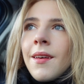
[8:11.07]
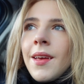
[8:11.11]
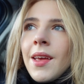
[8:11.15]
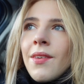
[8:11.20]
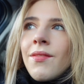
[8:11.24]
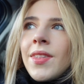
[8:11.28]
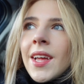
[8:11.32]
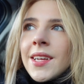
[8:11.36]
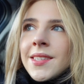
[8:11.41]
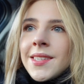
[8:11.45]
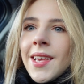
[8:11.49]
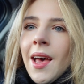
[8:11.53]

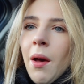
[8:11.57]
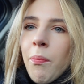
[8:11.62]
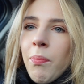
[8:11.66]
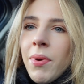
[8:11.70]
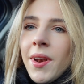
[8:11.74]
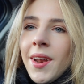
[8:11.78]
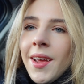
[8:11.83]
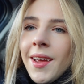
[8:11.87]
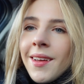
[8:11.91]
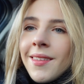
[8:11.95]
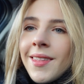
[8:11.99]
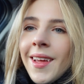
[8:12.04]
if that's
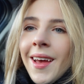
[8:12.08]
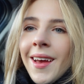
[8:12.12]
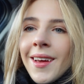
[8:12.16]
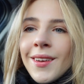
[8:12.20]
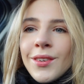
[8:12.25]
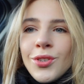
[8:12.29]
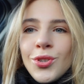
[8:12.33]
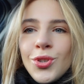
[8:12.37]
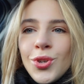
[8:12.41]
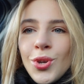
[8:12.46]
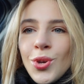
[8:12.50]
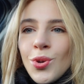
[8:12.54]
happening,
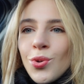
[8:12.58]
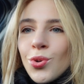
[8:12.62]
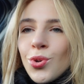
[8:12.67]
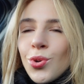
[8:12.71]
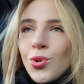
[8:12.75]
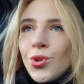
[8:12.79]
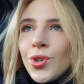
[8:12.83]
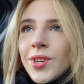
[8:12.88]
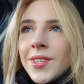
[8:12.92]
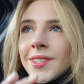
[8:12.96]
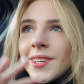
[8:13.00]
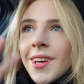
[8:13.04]
then you should
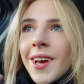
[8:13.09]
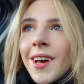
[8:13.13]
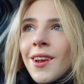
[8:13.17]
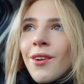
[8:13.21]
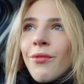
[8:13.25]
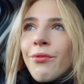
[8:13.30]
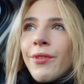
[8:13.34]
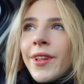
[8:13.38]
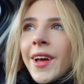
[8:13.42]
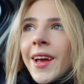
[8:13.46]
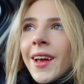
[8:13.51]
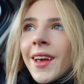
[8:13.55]
just kind
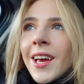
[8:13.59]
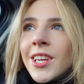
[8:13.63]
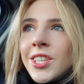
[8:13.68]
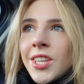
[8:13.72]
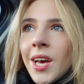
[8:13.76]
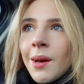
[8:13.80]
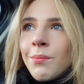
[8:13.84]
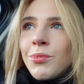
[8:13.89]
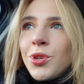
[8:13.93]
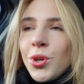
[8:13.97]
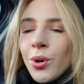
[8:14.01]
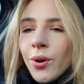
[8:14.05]
of like
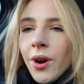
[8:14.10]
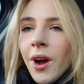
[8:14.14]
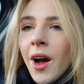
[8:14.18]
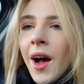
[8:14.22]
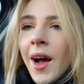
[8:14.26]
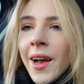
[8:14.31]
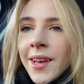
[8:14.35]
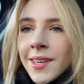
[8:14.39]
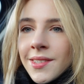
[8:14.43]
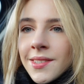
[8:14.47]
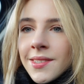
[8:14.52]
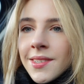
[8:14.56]
adapt your
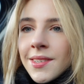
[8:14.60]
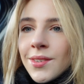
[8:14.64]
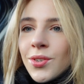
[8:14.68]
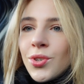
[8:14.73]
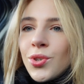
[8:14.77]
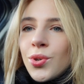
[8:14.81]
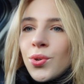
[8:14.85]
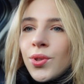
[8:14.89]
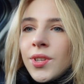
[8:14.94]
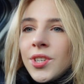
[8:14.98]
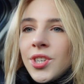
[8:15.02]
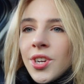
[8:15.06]
eyes
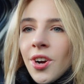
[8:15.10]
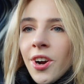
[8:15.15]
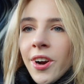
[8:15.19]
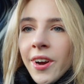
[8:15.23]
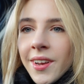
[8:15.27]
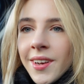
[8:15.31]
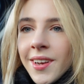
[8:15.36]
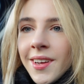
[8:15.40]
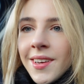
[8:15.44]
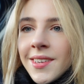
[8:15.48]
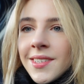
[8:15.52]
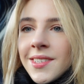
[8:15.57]
to the
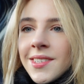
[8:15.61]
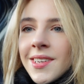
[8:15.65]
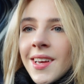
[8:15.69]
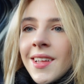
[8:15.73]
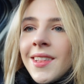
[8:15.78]
darkness,